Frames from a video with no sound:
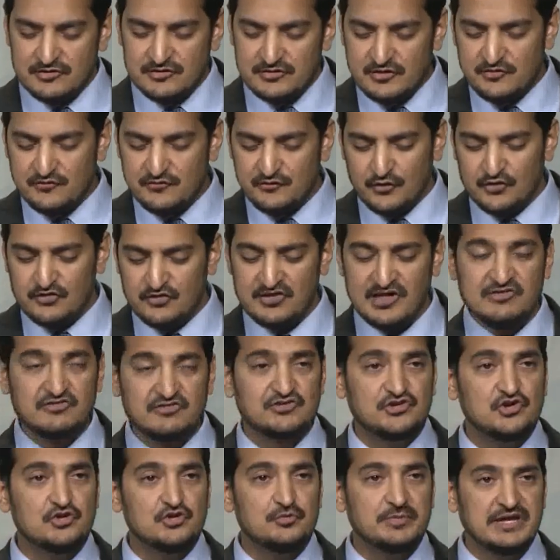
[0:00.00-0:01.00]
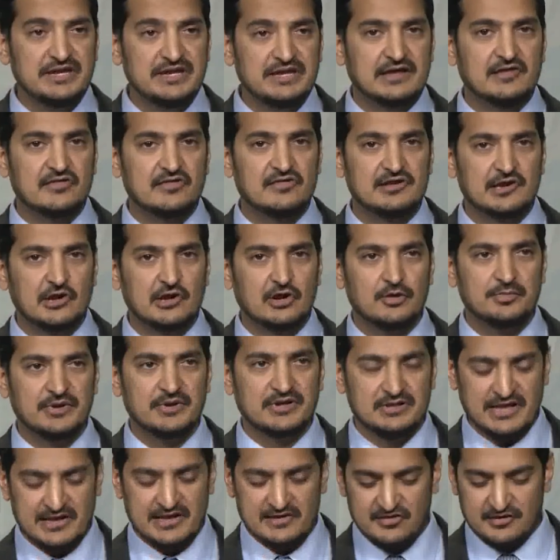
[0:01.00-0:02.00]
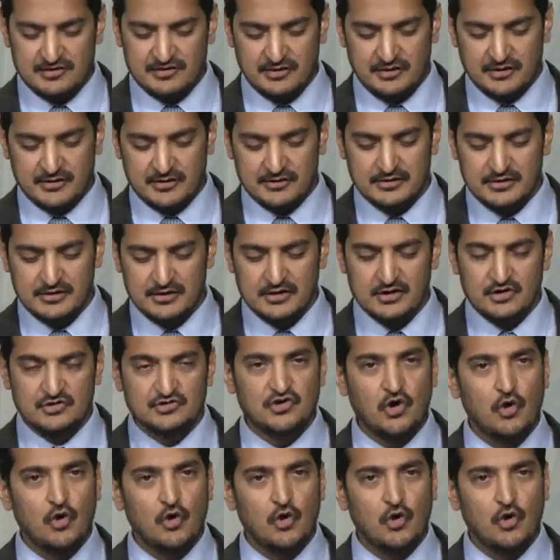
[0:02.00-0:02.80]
used in this verse has two meanings in Arabic lexicon,